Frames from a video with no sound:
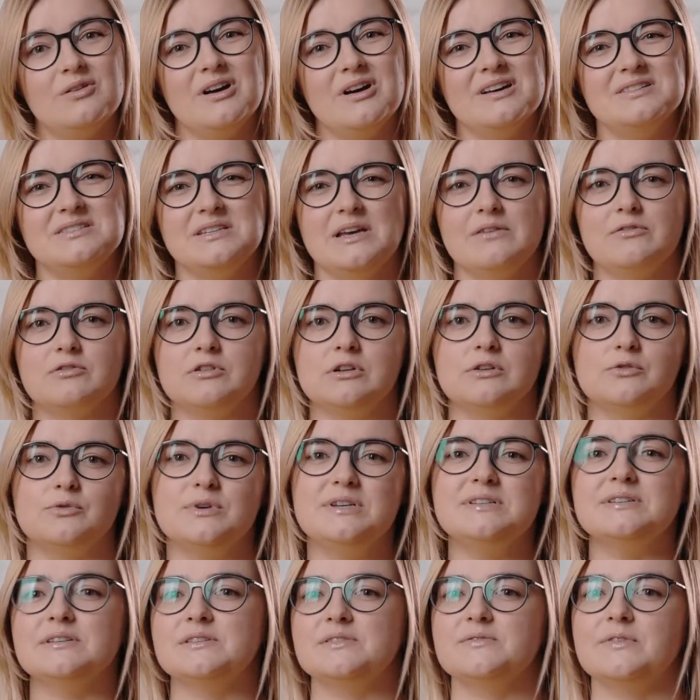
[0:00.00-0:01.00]
There are several
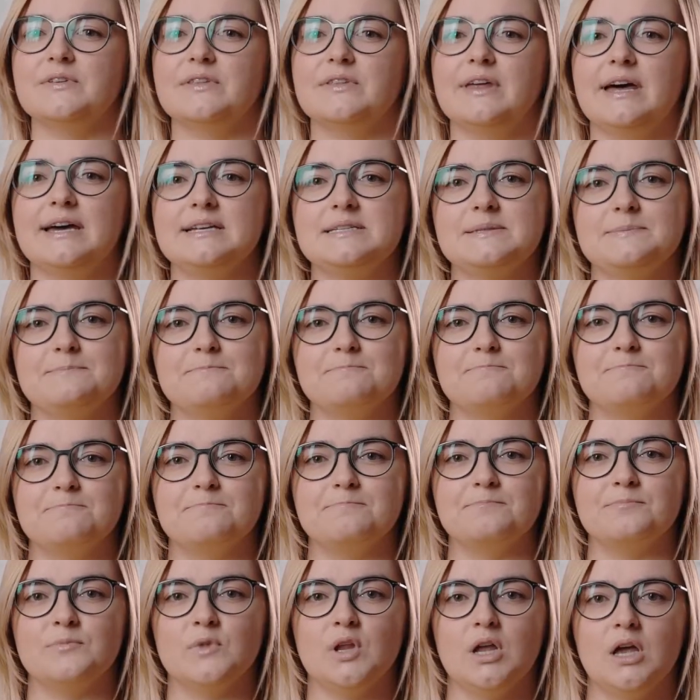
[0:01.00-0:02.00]
reasons for that.
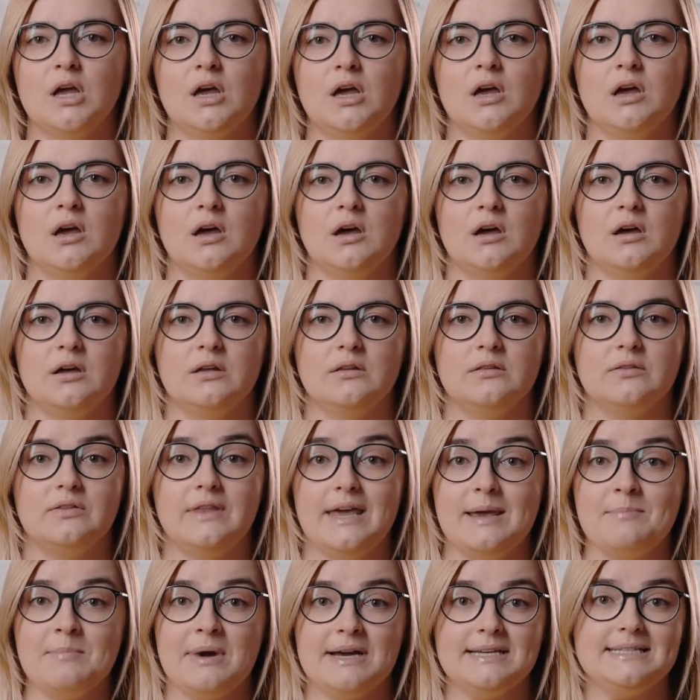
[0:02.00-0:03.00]

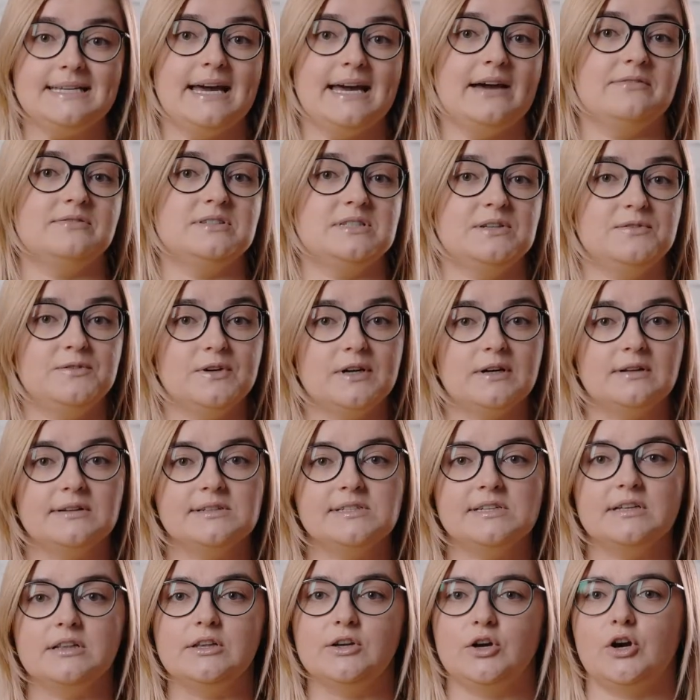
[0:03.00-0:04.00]
They might have
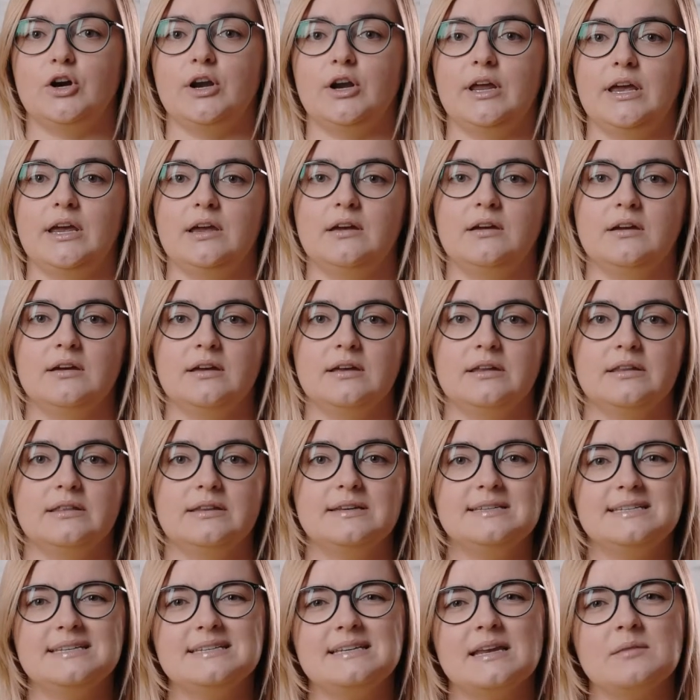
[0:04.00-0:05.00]
difficulty learning.
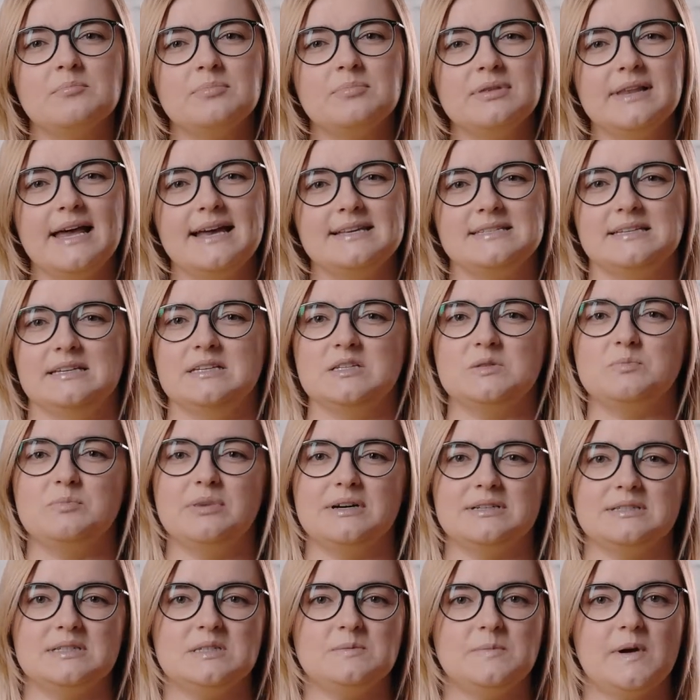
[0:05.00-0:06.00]
This is
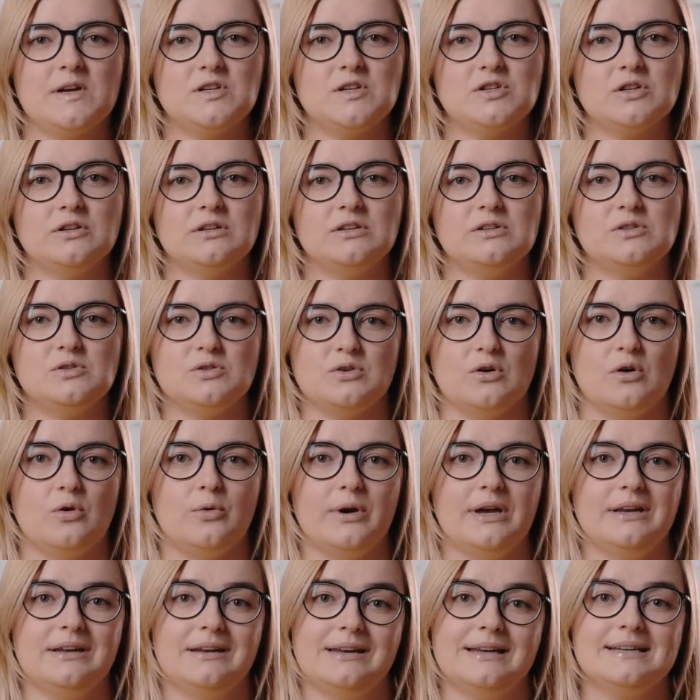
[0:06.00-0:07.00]
unpleasant, but especially
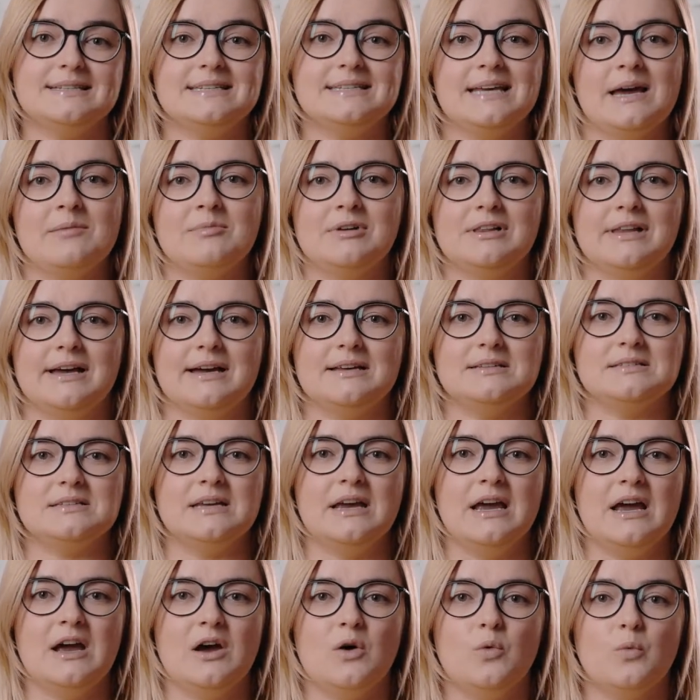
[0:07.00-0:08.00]
so in an exam
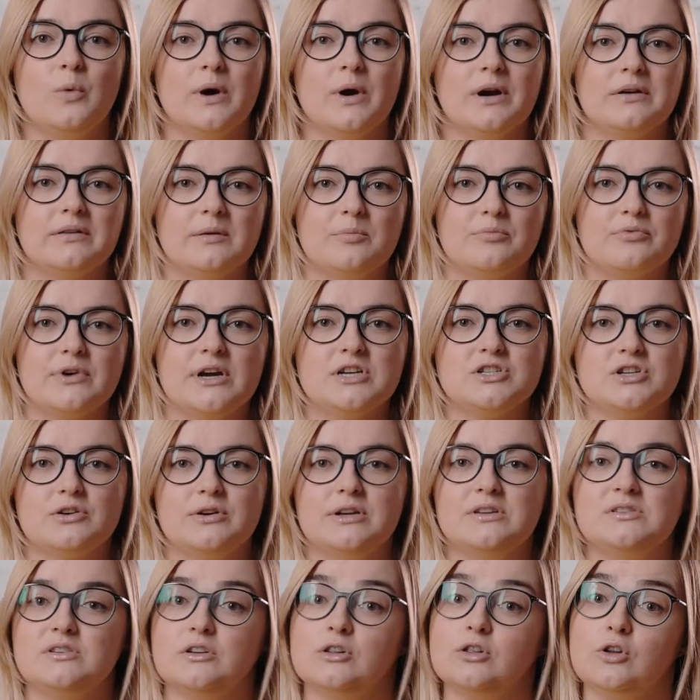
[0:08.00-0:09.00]
class, where the
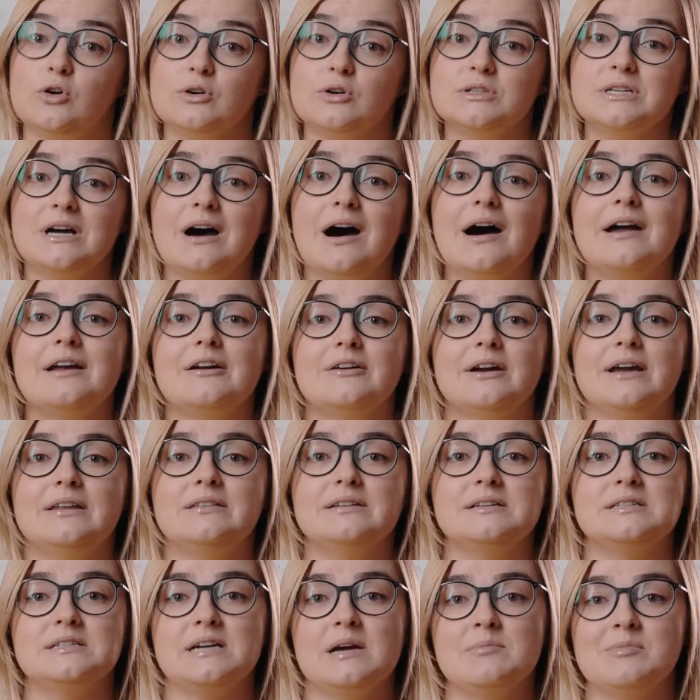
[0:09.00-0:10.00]
pressure is a lot higher
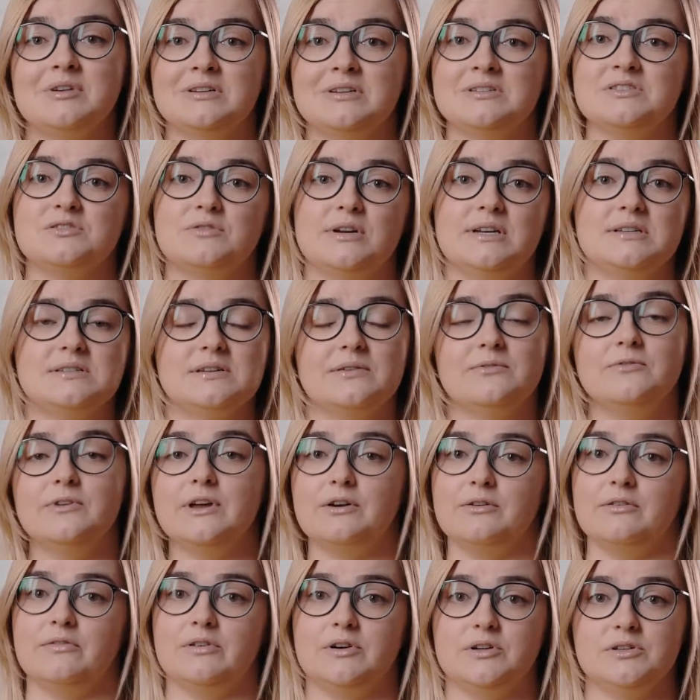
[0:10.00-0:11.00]
and the time constraints are
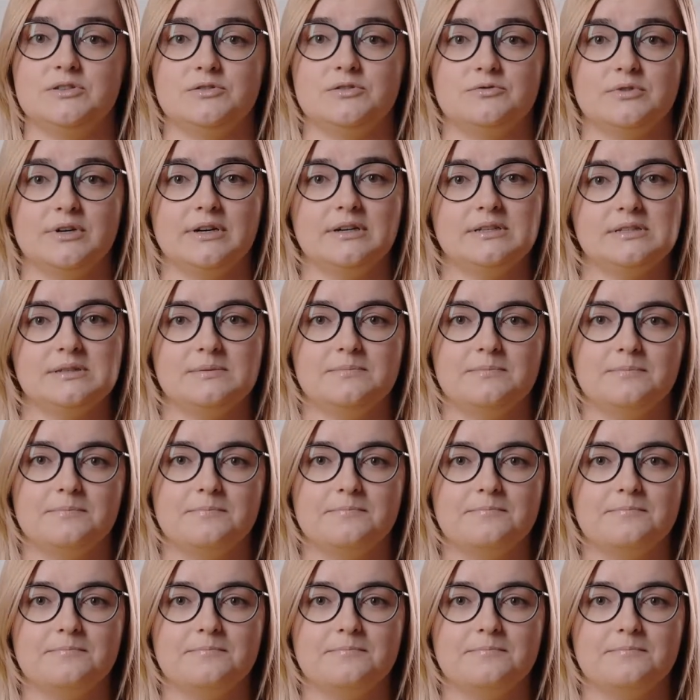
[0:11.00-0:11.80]
very, very strict.